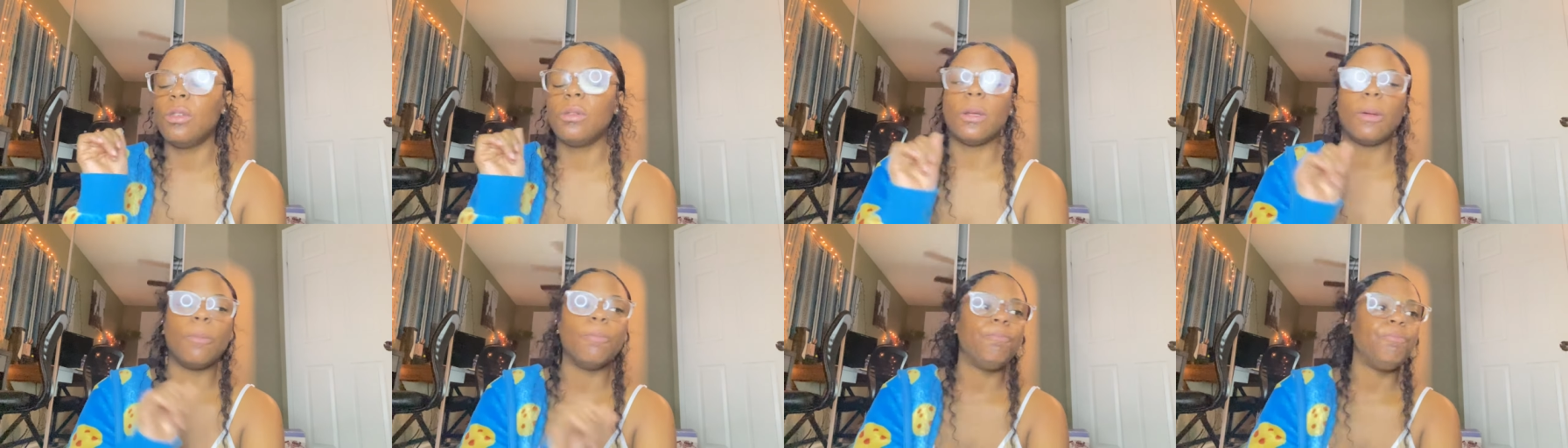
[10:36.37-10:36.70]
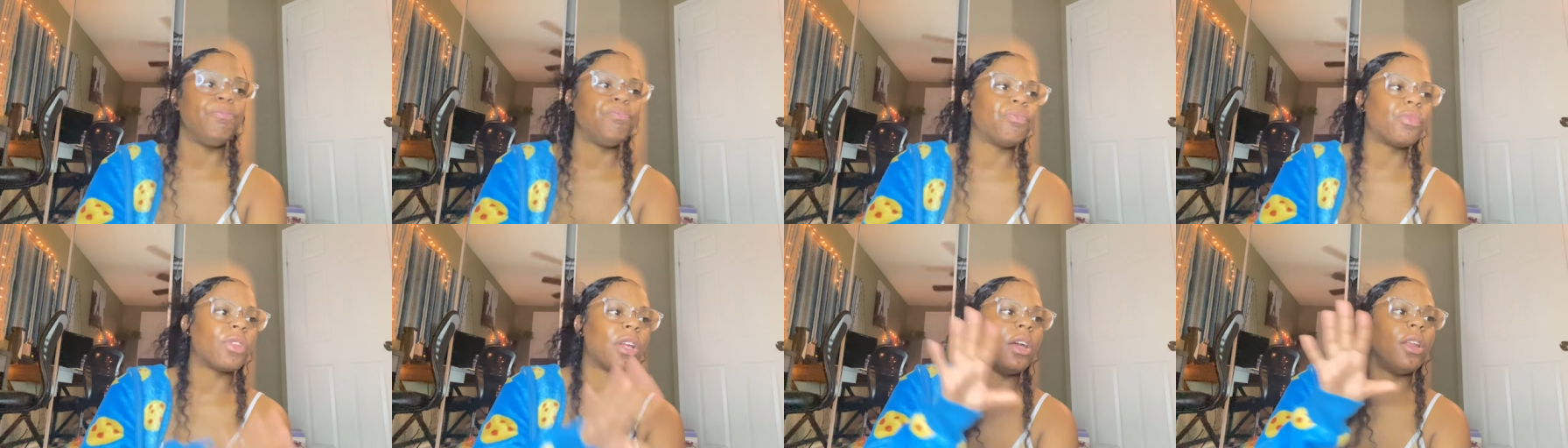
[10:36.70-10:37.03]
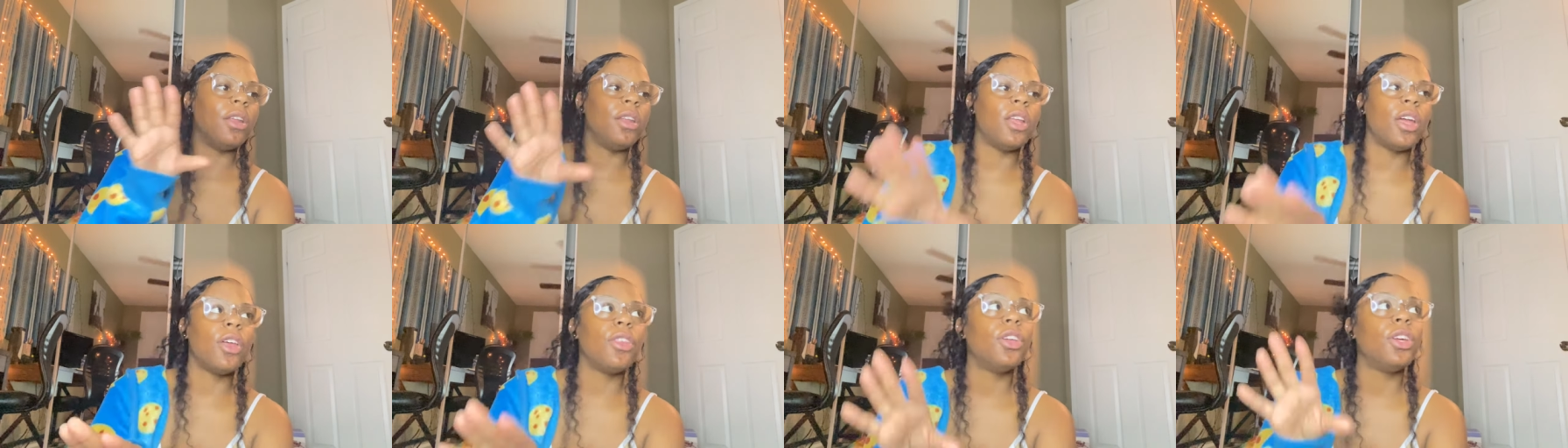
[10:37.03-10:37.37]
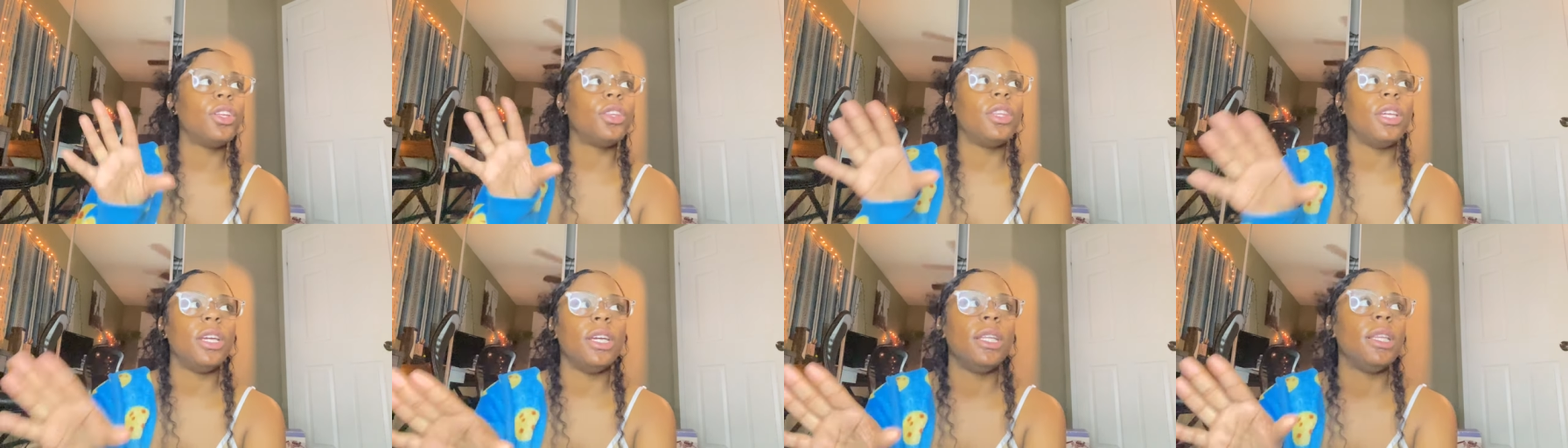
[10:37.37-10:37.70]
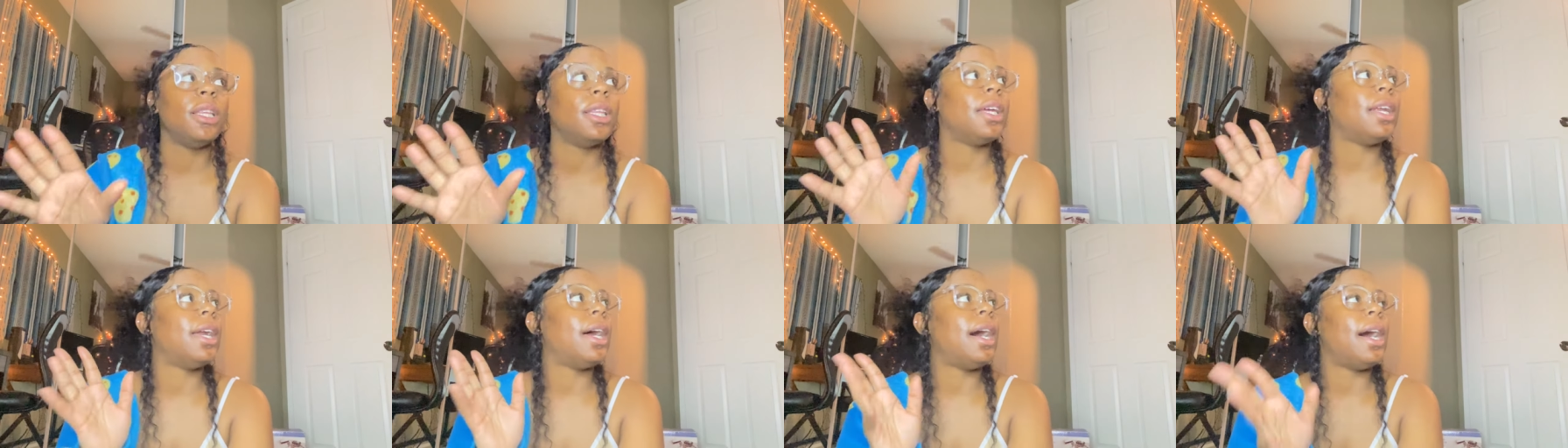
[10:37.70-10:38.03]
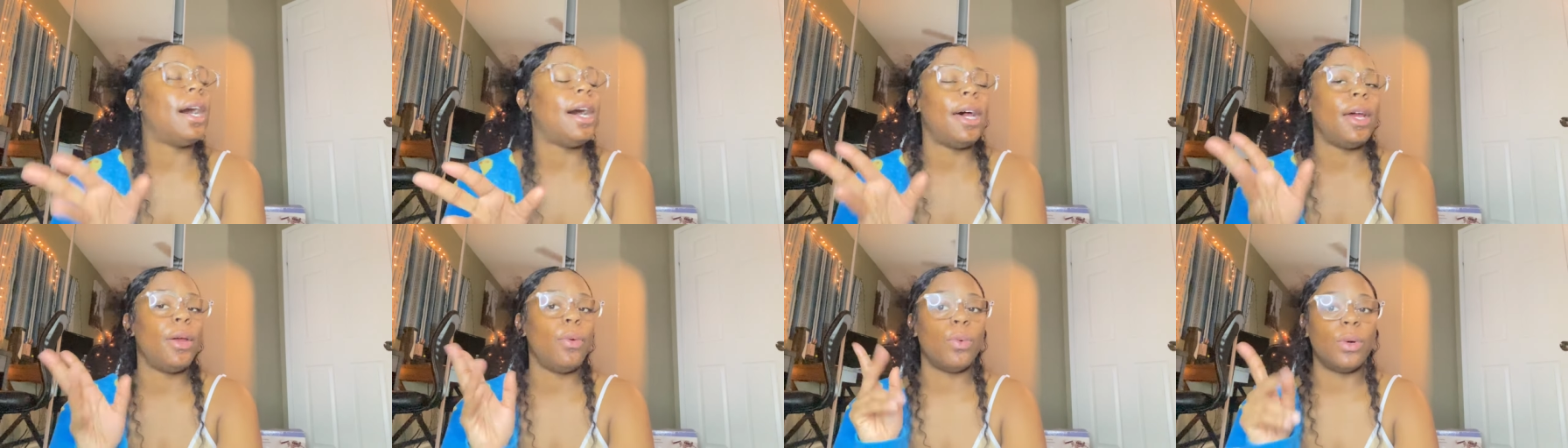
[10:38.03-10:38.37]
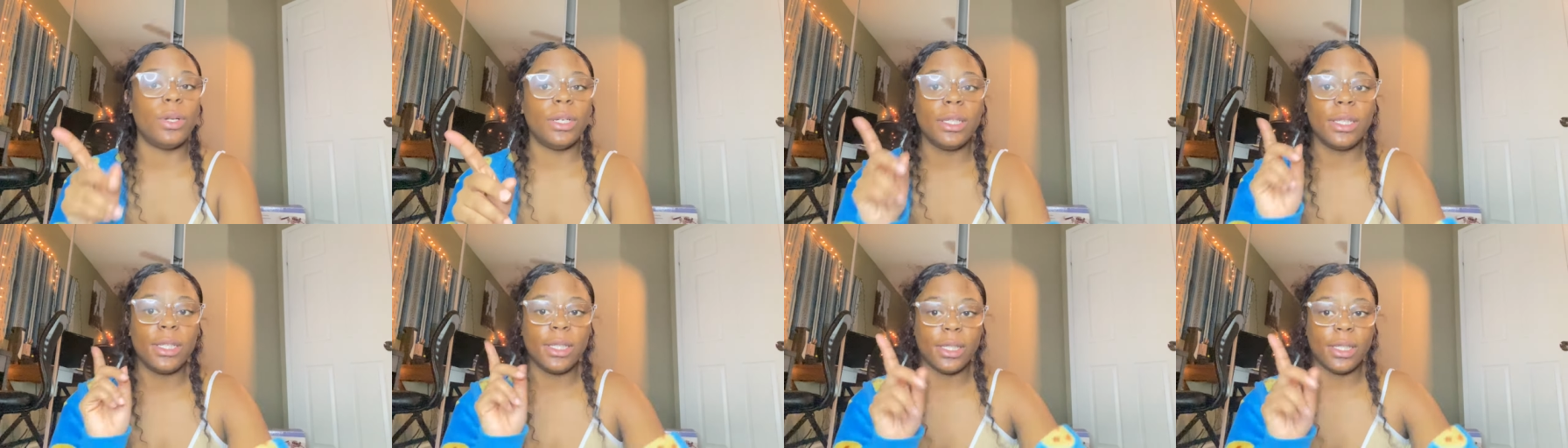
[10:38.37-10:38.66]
me, another thing that I want to